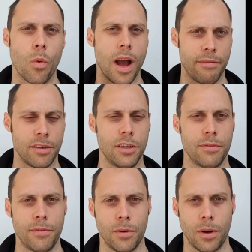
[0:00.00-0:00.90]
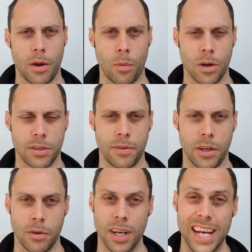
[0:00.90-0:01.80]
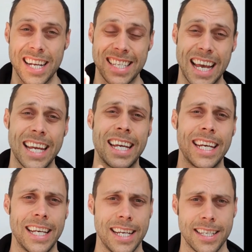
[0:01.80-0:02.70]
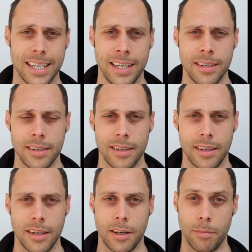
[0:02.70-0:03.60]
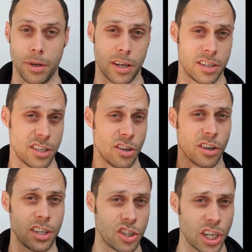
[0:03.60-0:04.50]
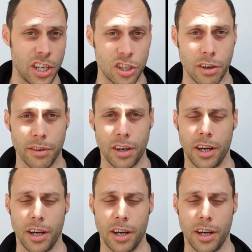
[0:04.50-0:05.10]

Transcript: you feel like works for you. Take it easy because it's not going to change overnight.